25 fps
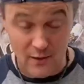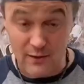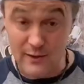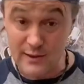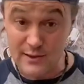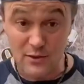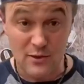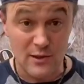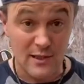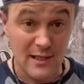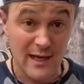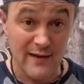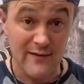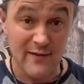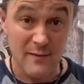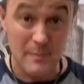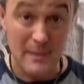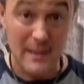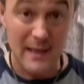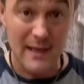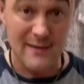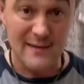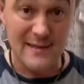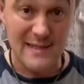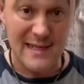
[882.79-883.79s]
Always good to have a
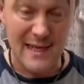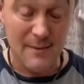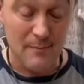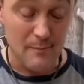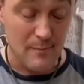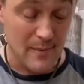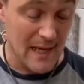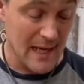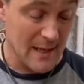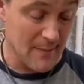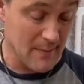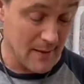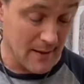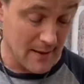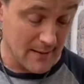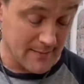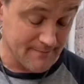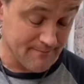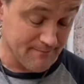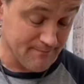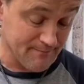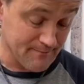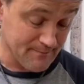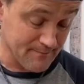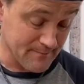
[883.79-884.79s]
bit of sandpaper.
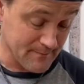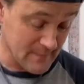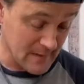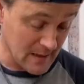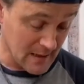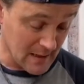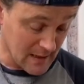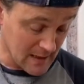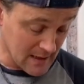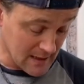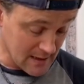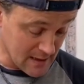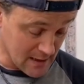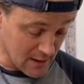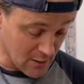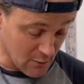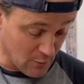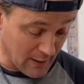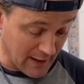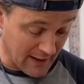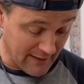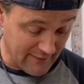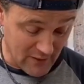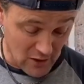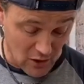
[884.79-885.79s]
So
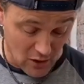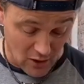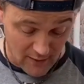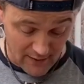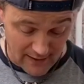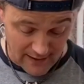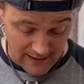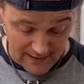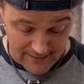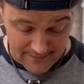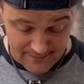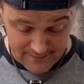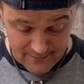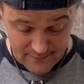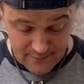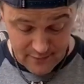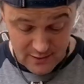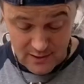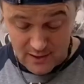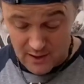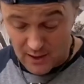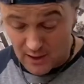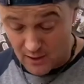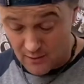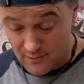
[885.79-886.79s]
why have I got that?
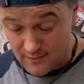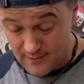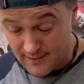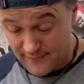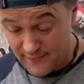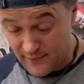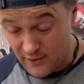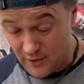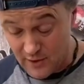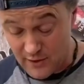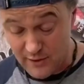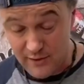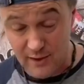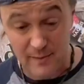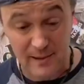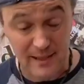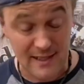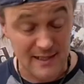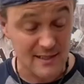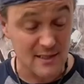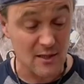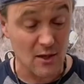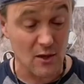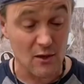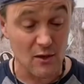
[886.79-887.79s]
So if you're doing a bit of
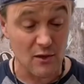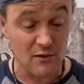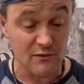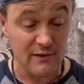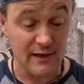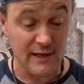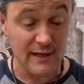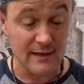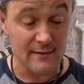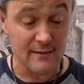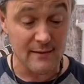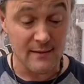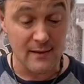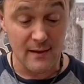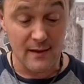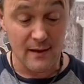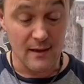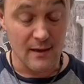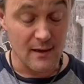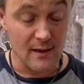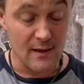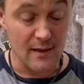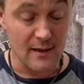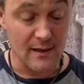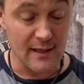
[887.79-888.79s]
soldering
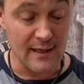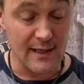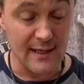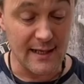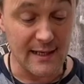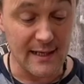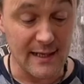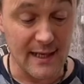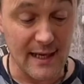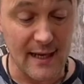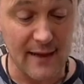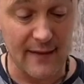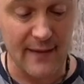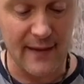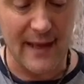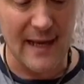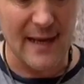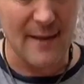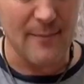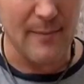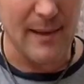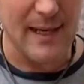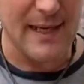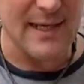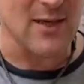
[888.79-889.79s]
and you need to get the
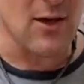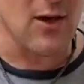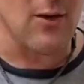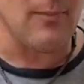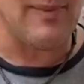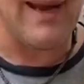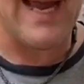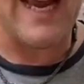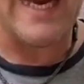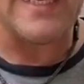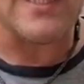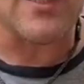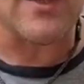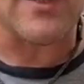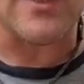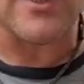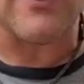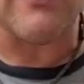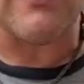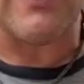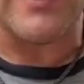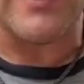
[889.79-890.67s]
end bits, you've got paint and it's